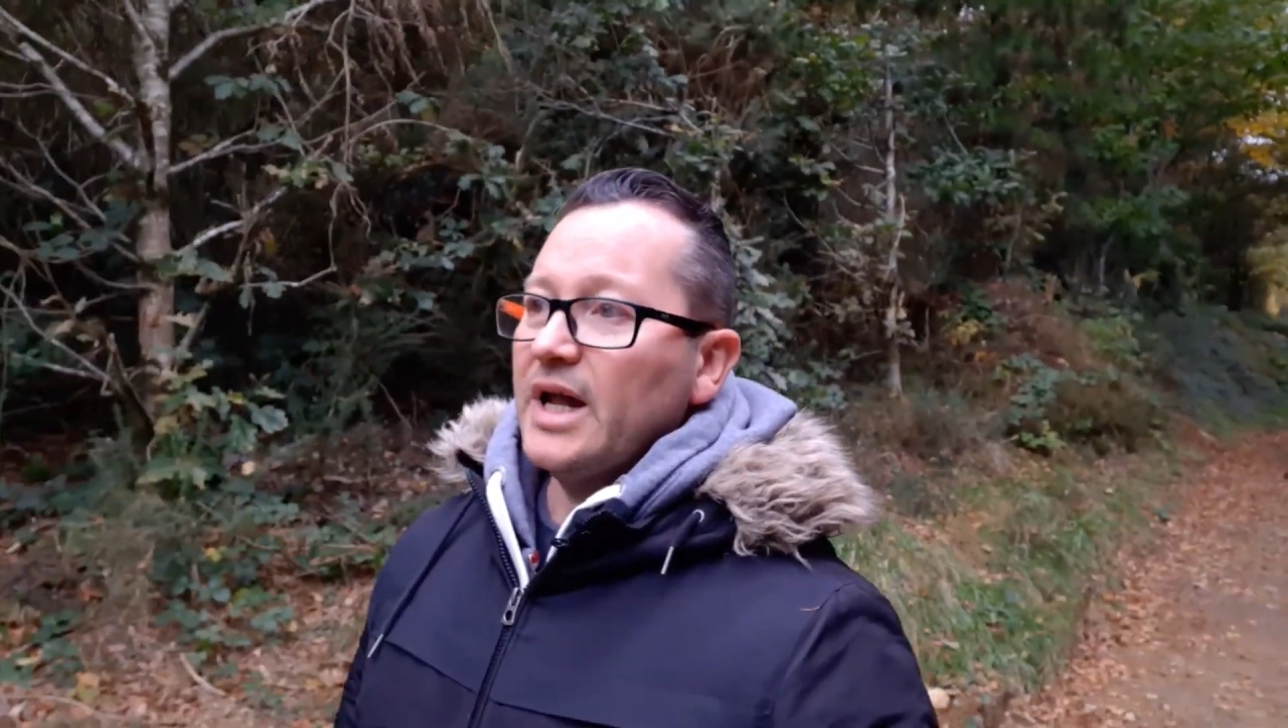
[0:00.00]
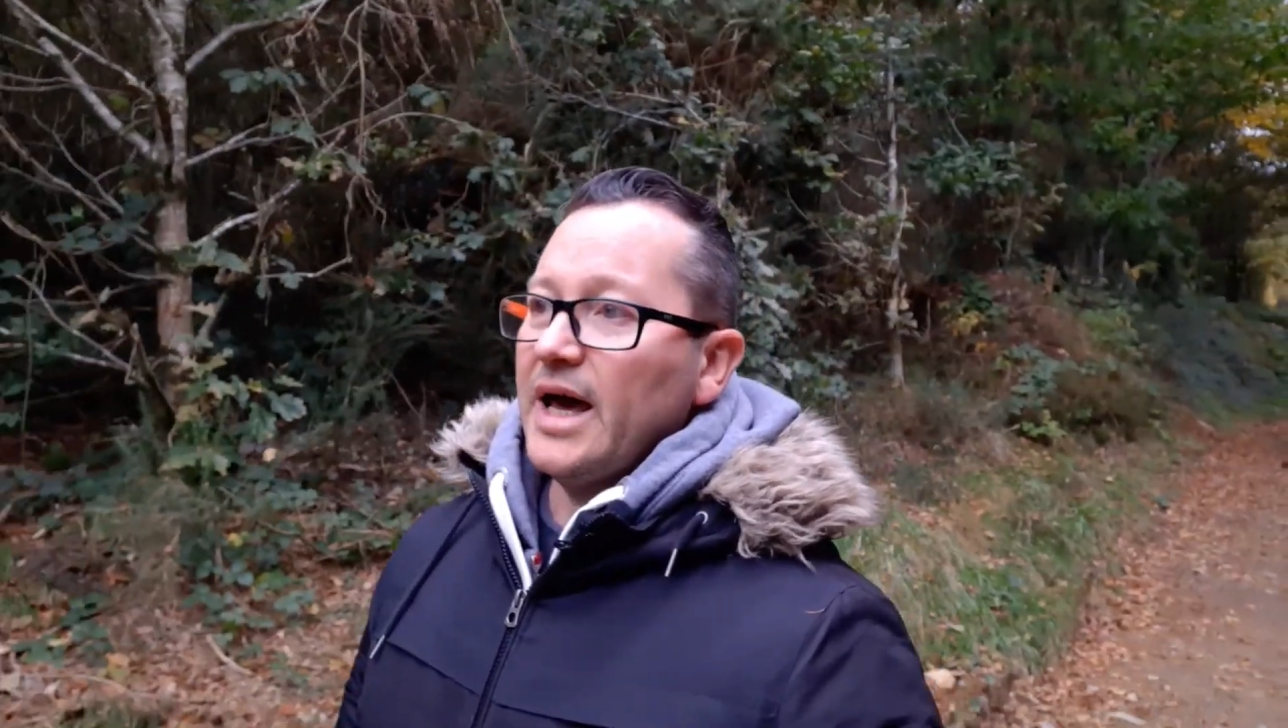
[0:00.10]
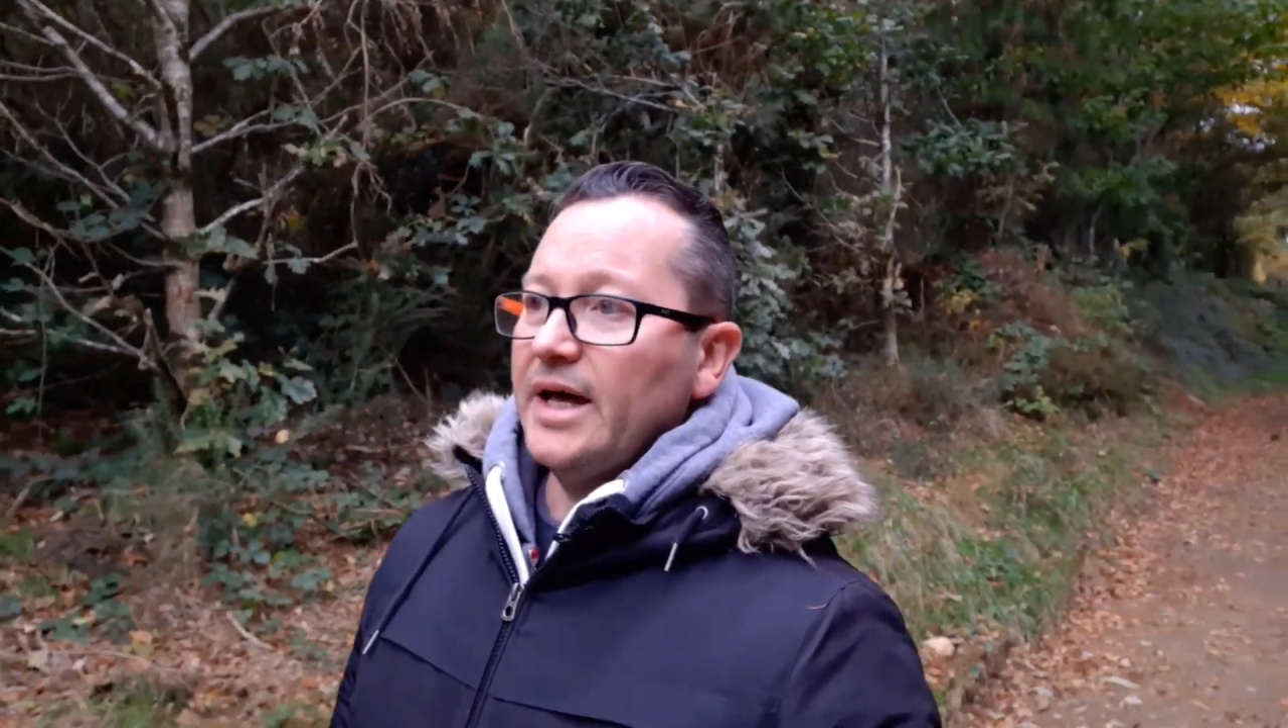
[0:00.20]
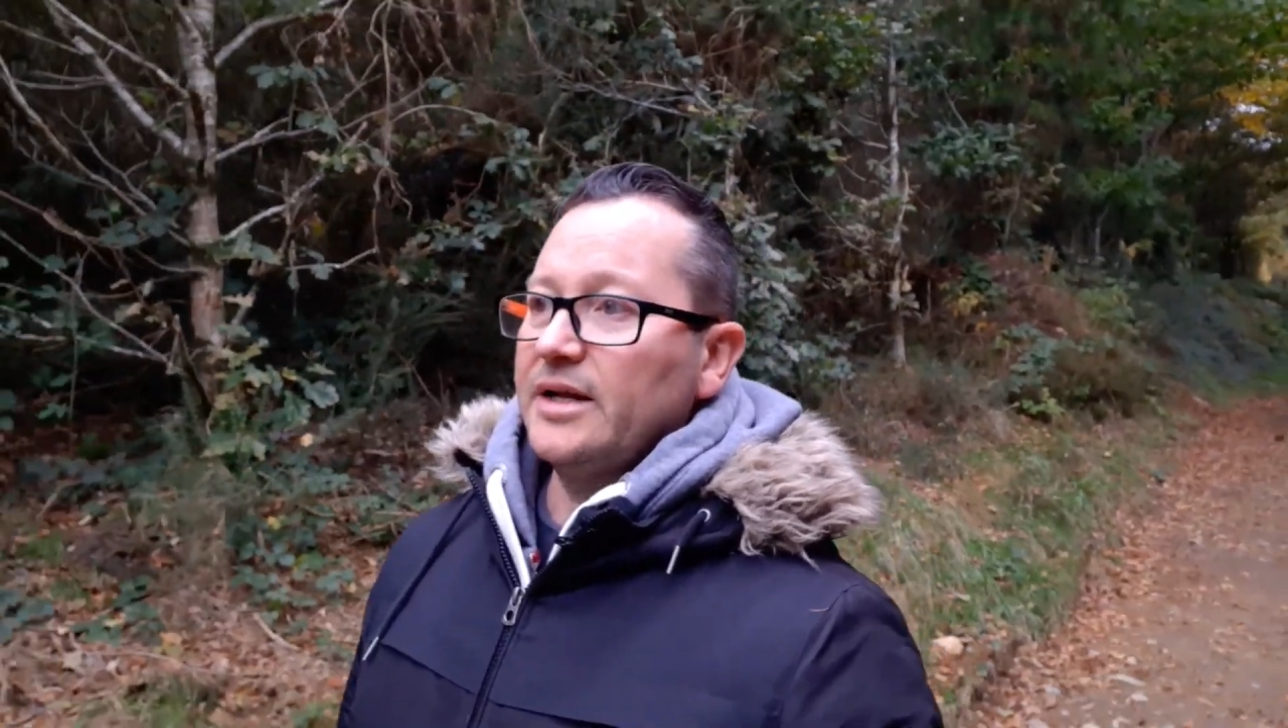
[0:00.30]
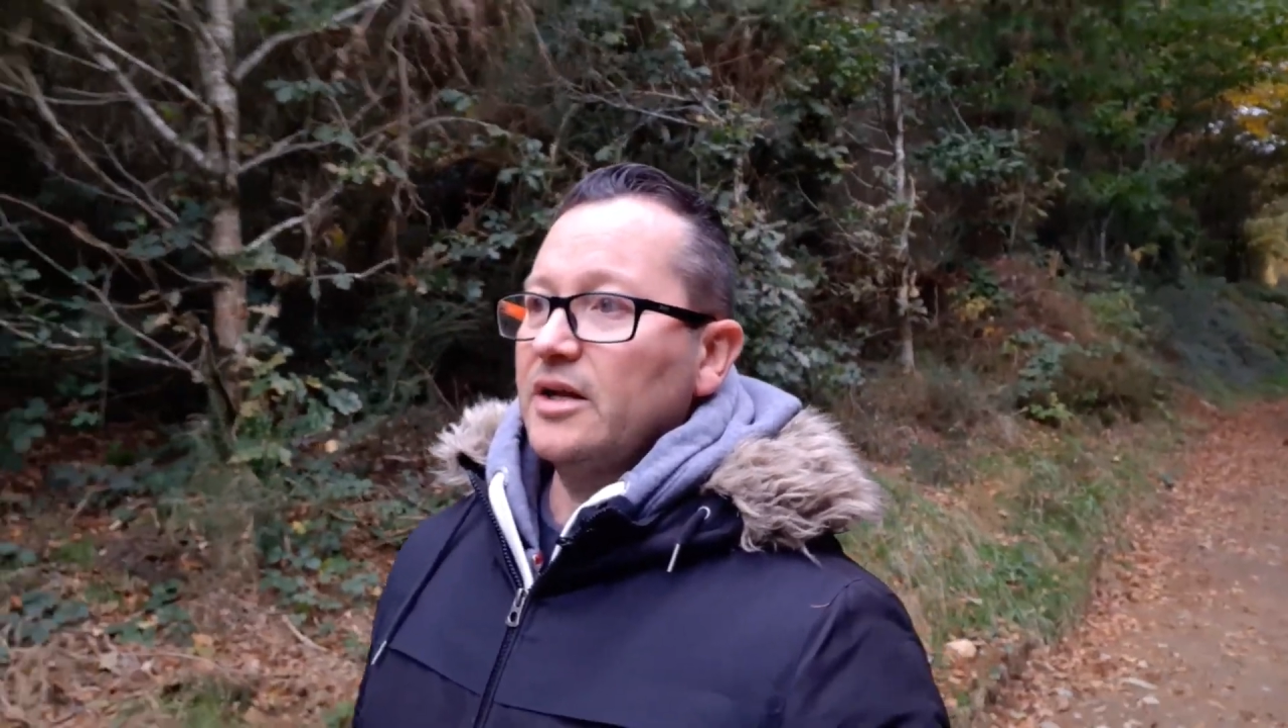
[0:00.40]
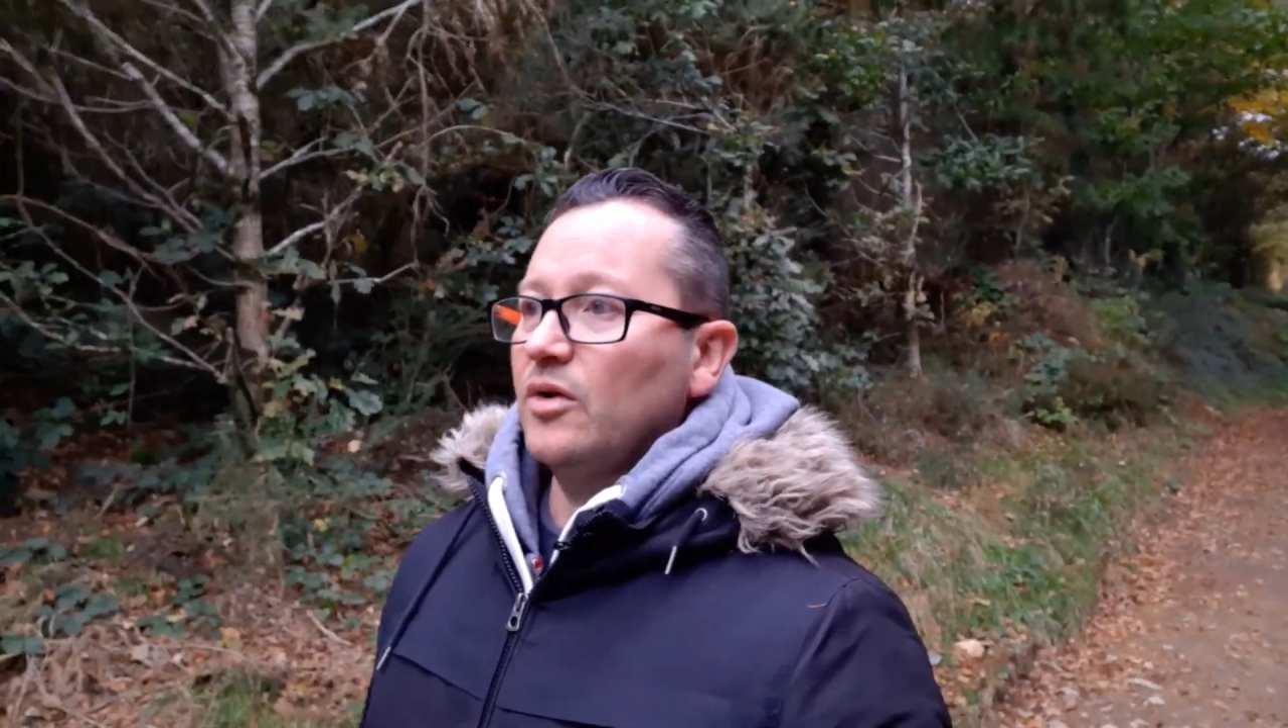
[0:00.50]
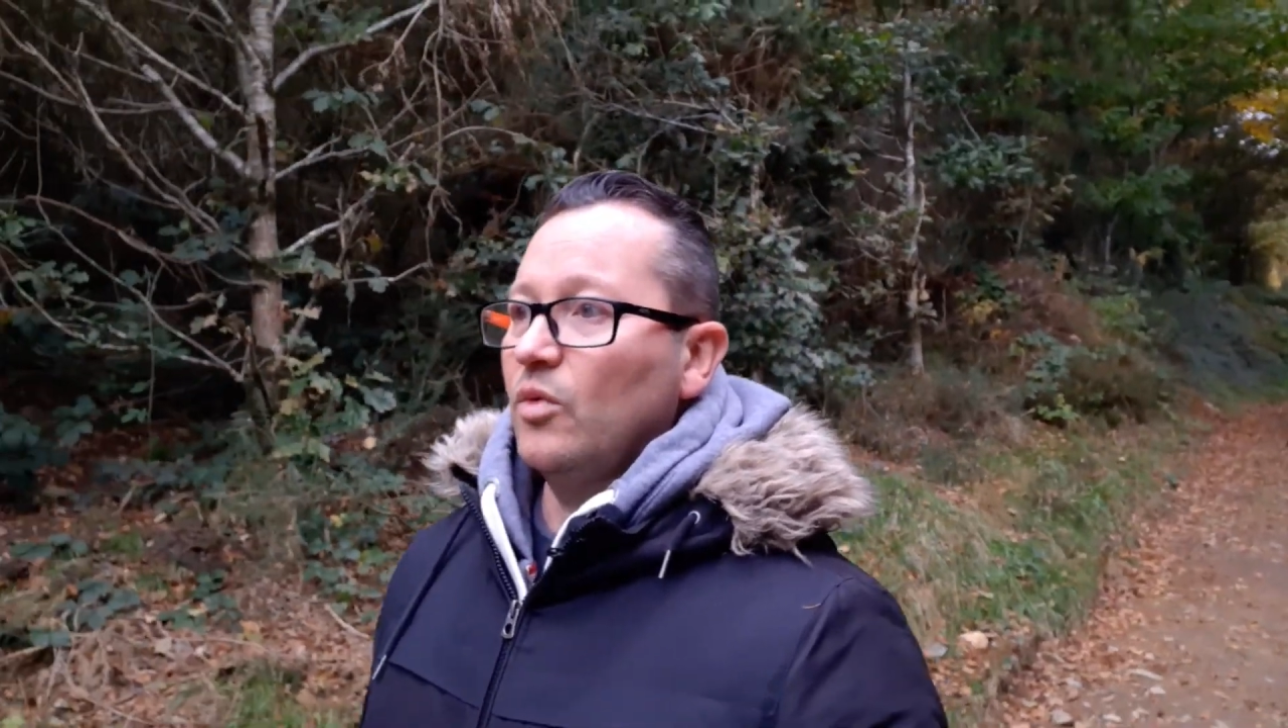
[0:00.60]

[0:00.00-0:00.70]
handle